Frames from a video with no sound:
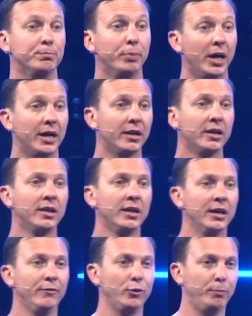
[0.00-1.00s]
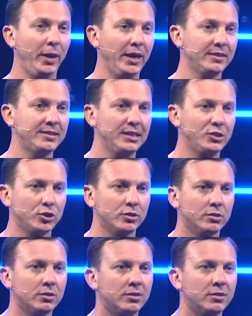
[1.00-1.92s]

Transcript: But if you pay attention